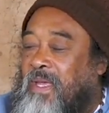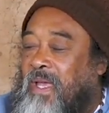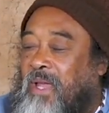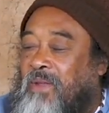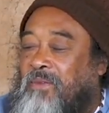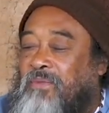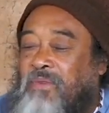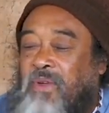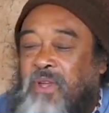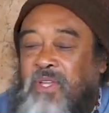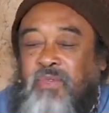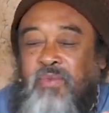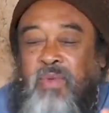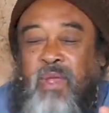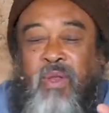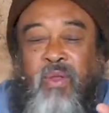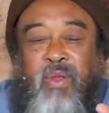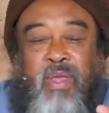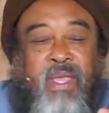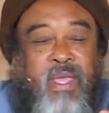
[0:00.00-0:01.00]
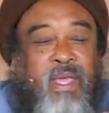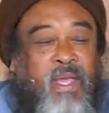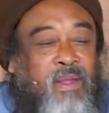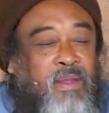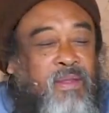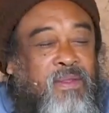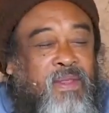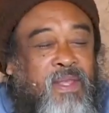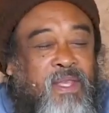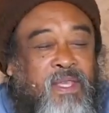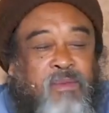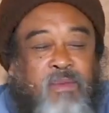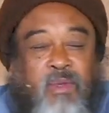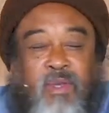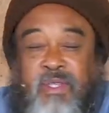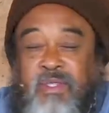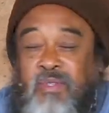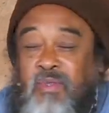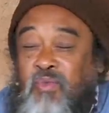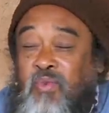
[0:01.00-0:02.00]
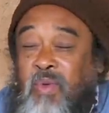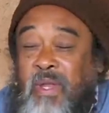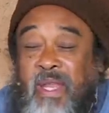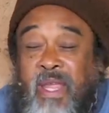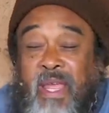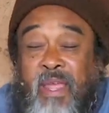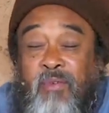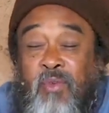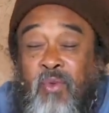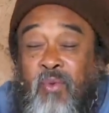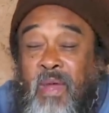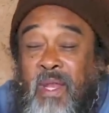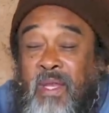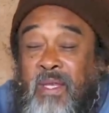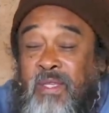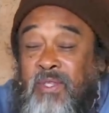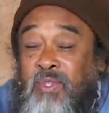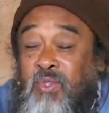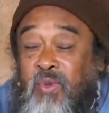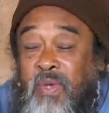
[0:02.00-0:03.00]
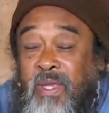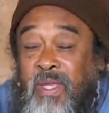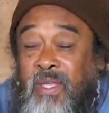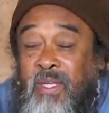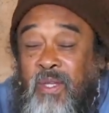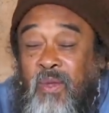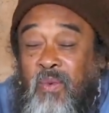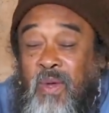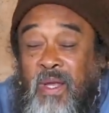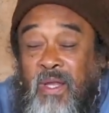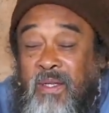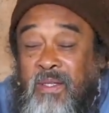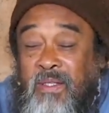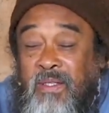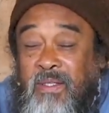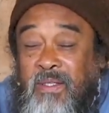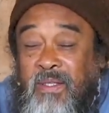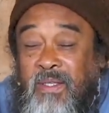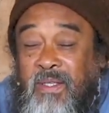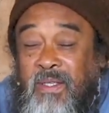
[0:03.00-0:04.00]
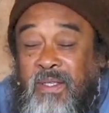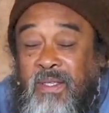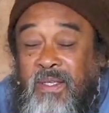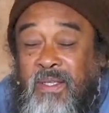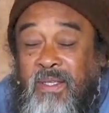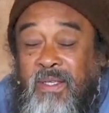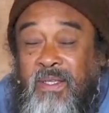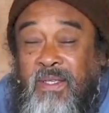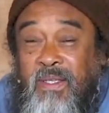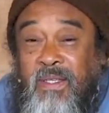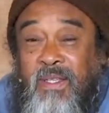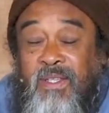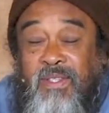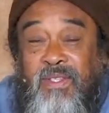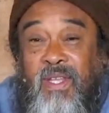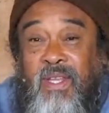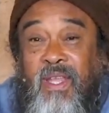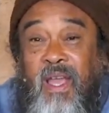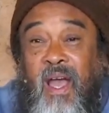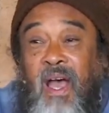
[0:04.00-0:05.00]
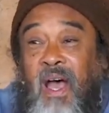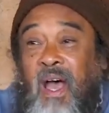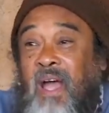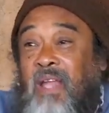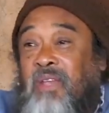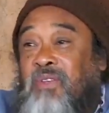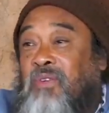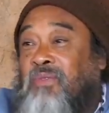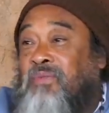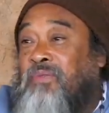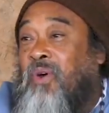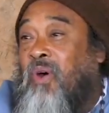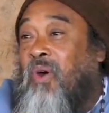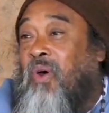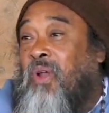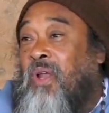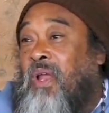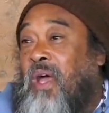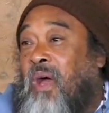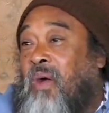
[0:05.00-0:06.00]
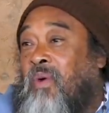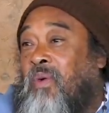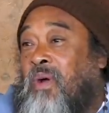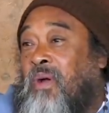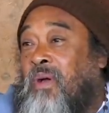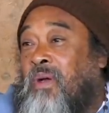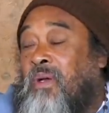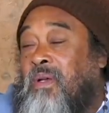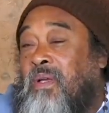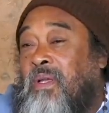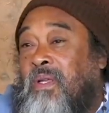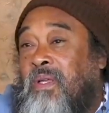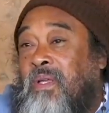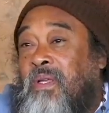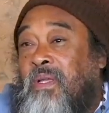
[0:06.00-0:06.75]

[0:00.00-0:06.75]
at first we're looking at the thing because it's what everyone is doing in the world. This is at the heart of all our,